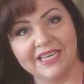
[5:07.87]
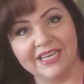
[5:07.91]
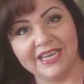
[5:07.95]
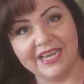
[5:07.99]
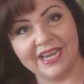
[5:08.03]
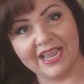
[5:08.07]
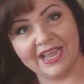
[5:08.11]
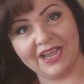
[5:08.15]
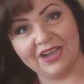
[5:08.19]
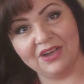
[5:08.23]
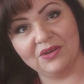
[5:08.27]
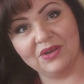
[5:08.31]

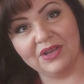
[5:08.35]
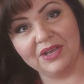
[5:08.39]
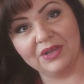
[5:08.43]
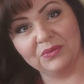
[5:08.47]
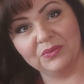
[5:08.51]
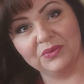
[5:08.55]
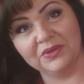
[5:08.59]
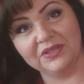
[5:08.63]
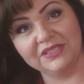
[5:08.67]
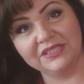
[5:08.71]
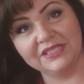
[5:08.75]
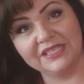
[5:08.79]
Now,
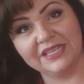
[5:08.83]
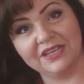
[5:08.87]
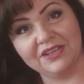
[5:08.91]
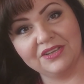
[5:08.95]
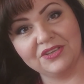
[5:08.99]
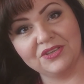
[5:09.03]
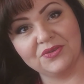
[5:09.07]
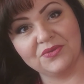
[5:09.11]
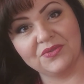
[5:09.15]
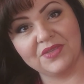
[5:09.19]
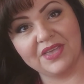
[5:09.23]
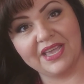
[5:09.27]
I will
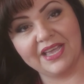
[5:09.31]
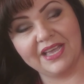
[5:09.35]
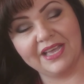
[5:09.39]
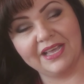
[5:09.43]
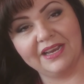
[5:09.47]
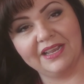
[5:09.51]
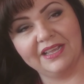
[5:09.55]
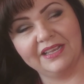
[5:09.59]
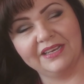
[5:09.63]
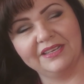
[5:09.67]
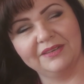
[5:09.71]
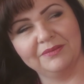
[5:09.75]
tell you, they
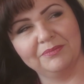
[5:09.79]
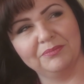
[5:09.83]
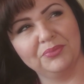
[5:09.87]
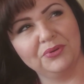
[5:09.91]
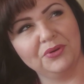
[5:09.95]
had